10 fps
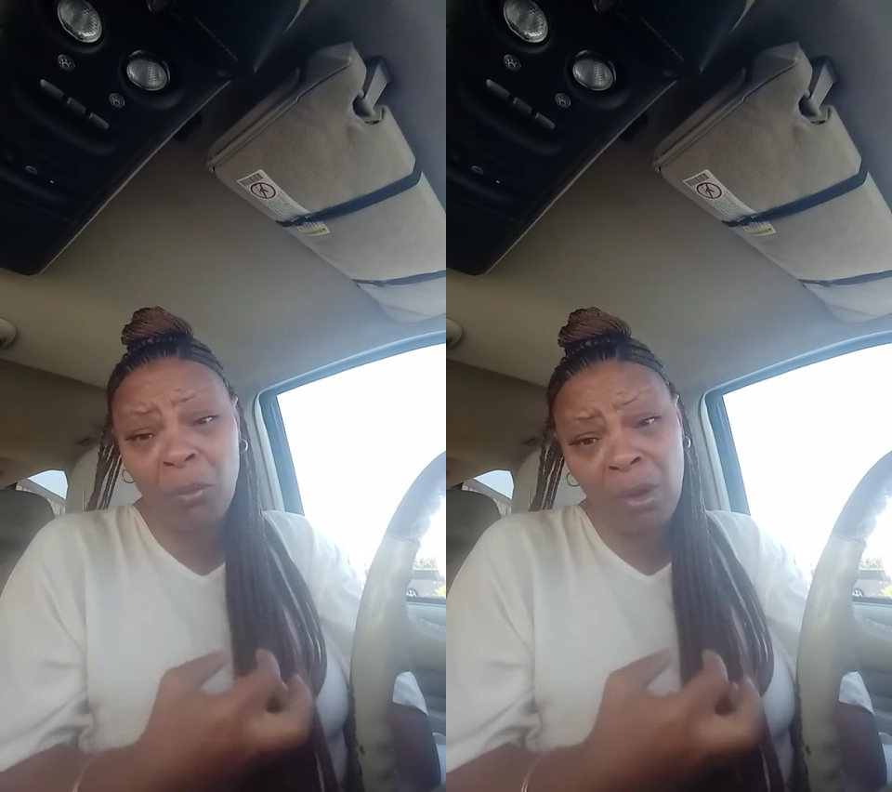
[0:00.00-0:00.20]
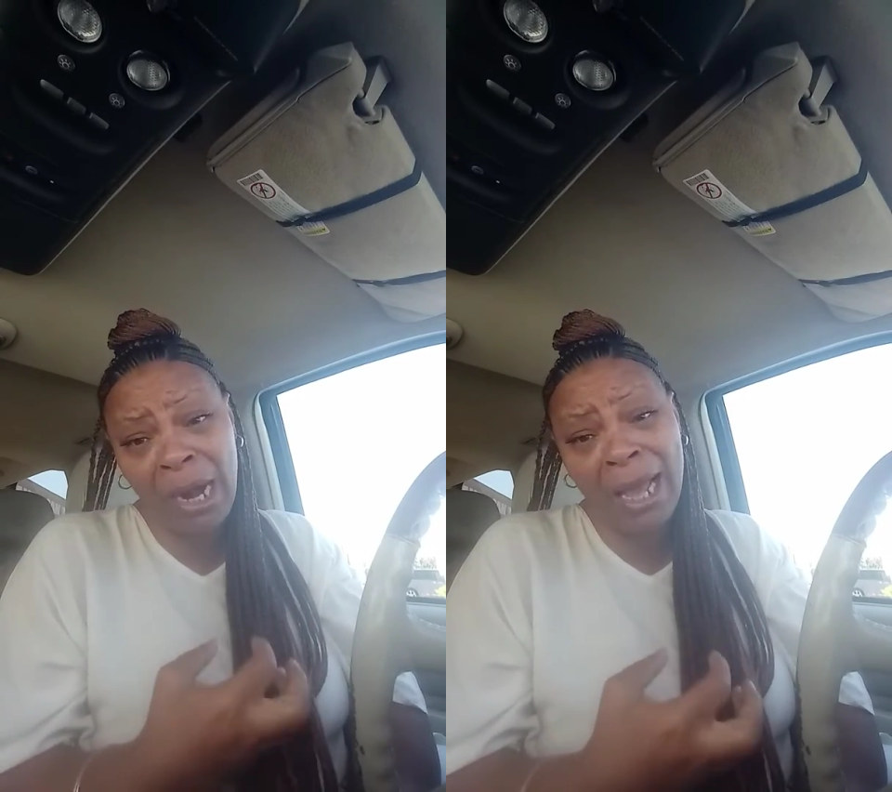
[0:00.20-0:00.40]

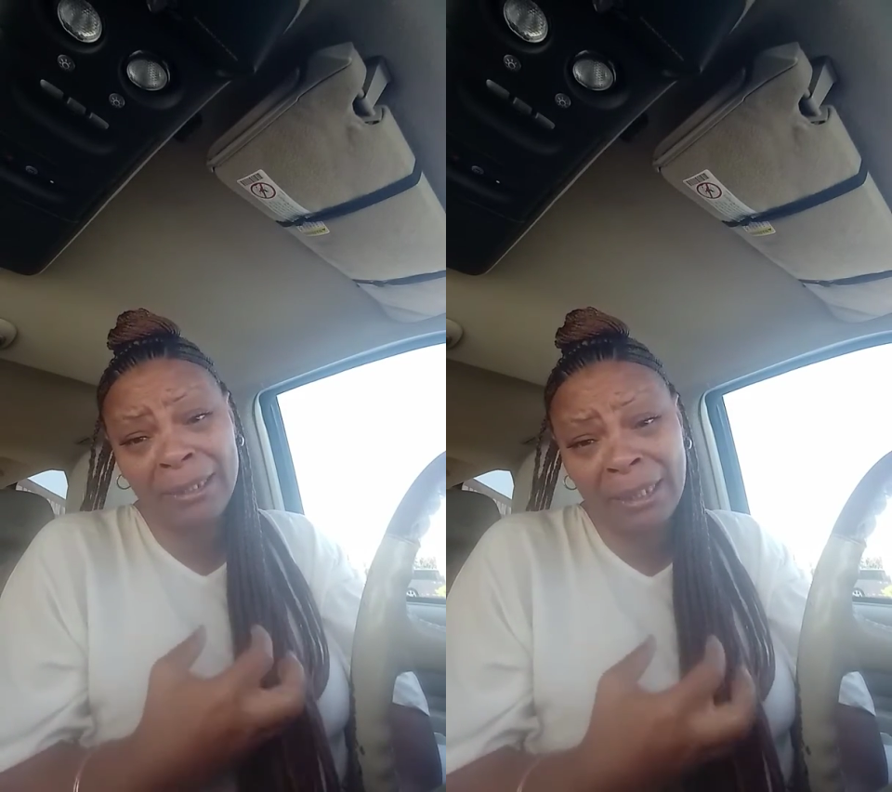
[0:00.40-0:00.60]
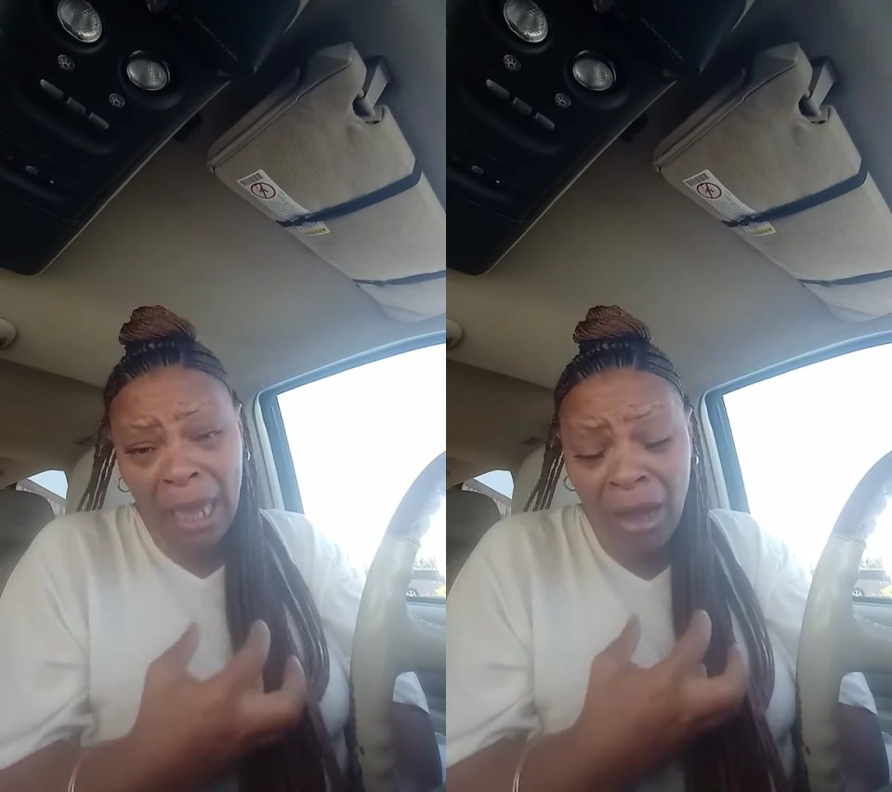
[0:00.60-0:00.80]
You
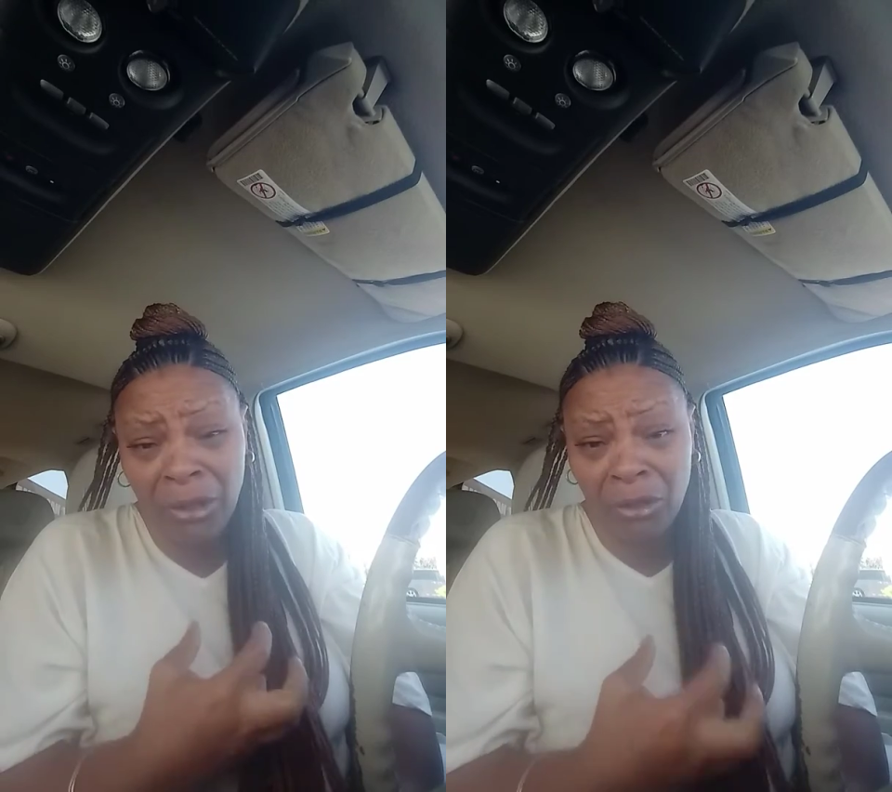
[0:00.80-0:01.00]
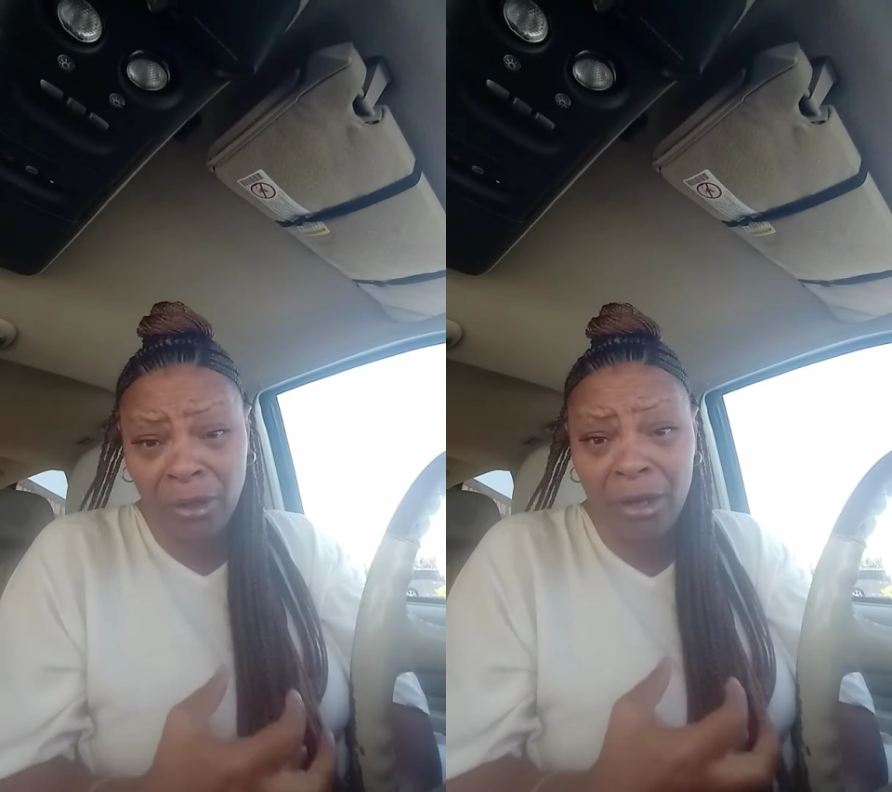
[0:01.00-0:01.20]
don't
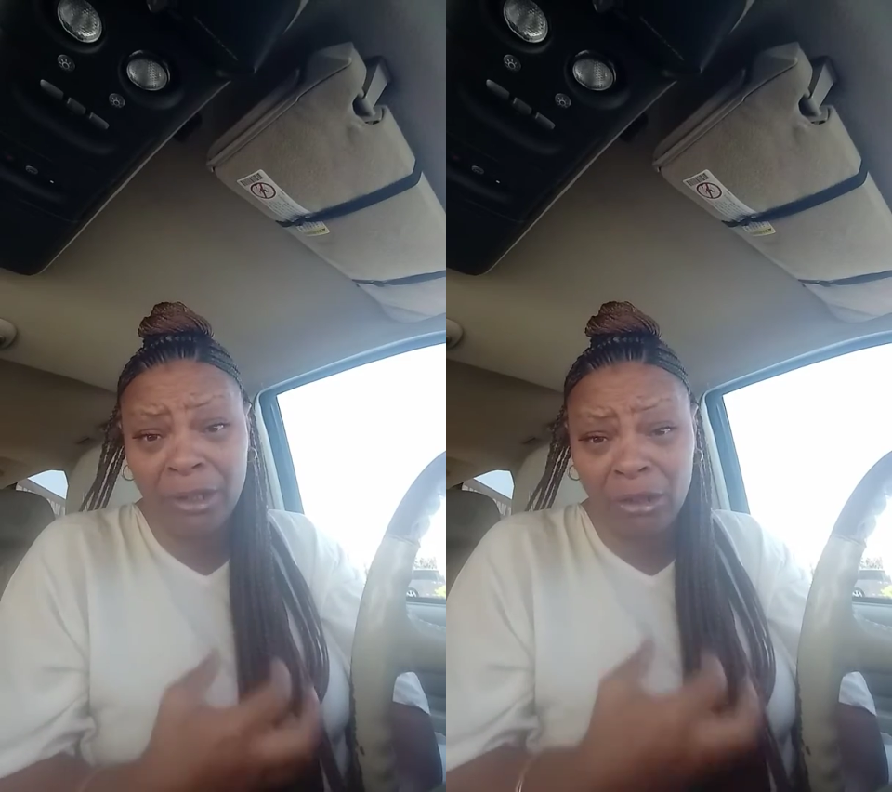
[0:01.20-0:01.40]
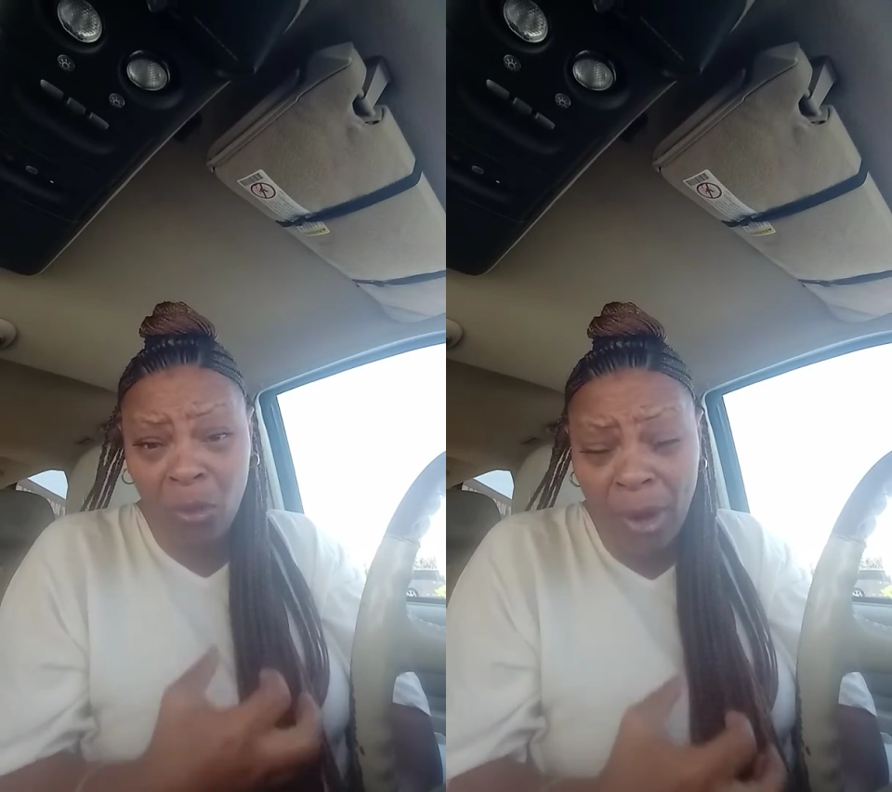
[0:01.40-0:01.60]
have to be
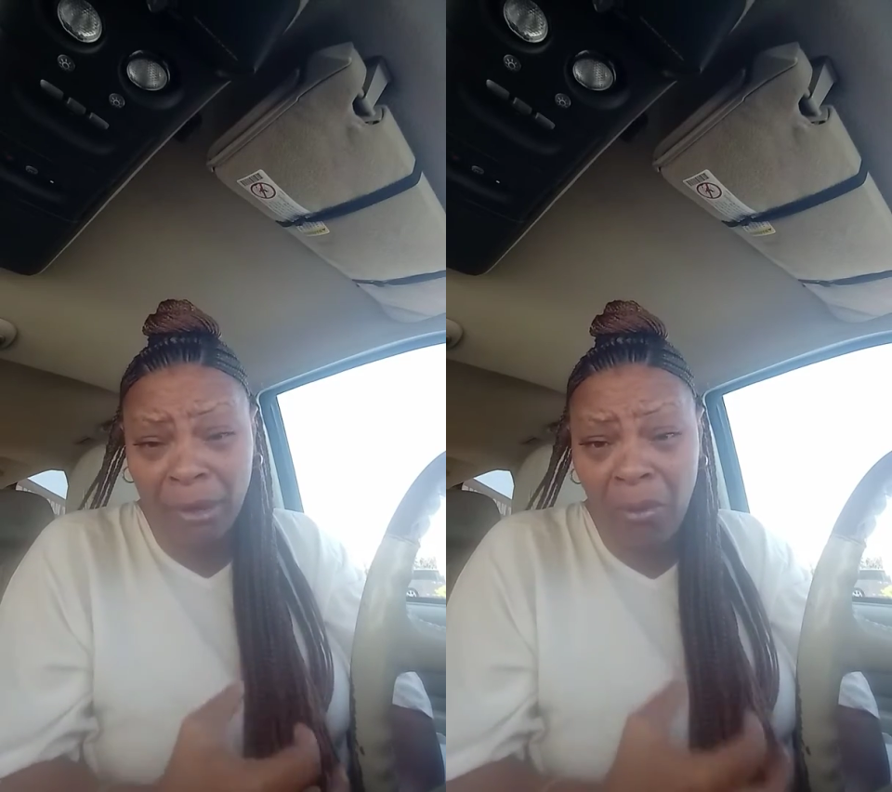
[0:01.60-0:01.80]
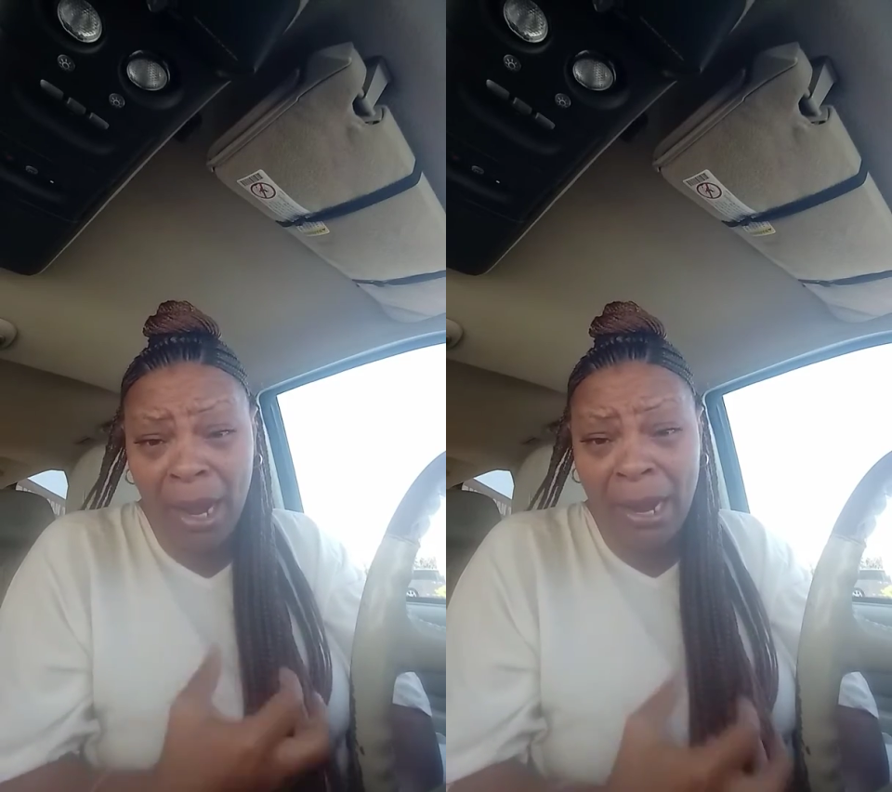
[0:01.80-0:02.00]
there
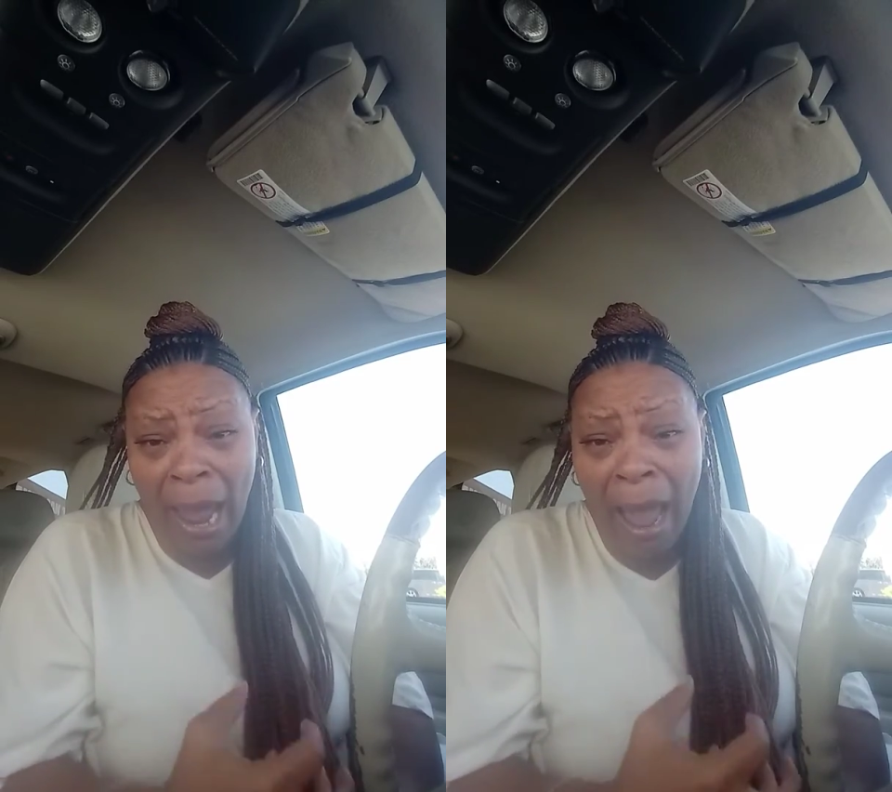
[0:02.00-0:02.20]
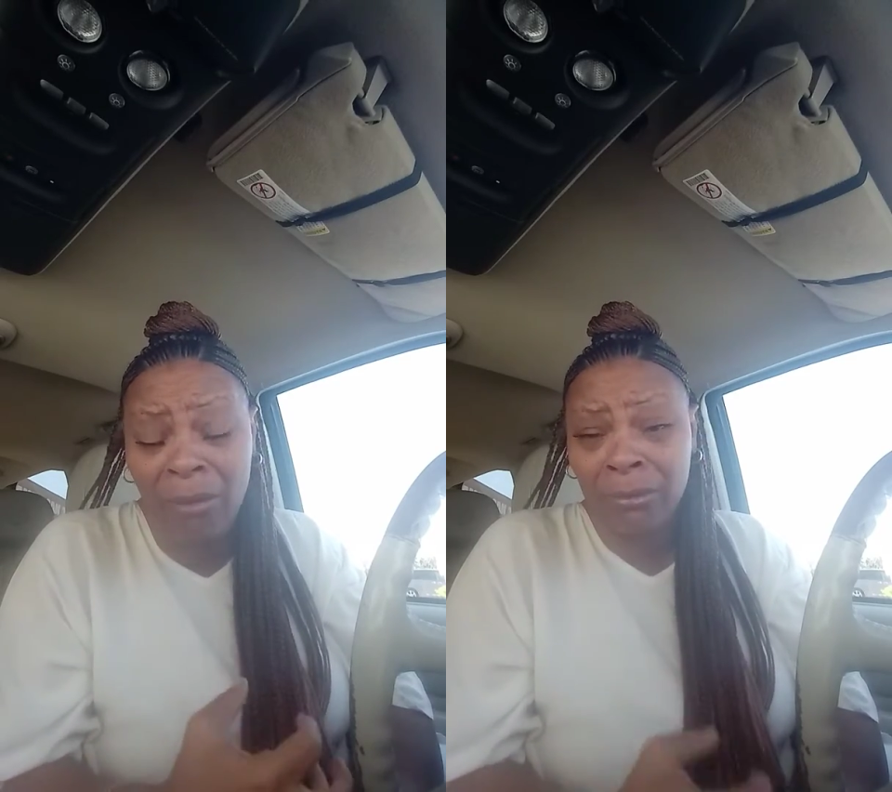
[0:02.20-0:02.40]
for
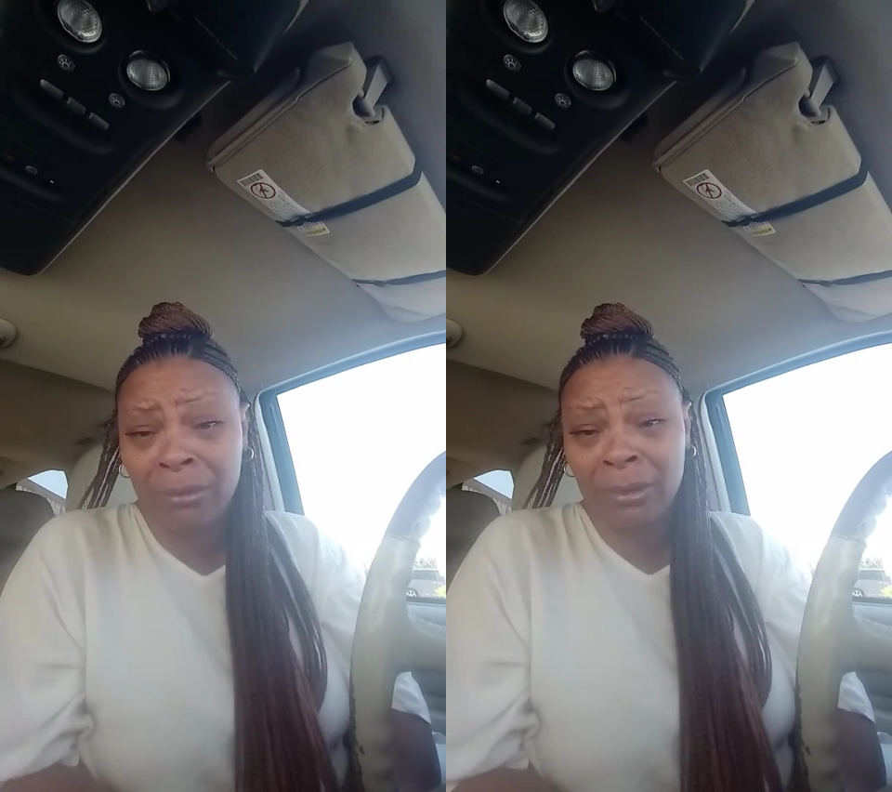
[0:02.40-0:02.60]
long.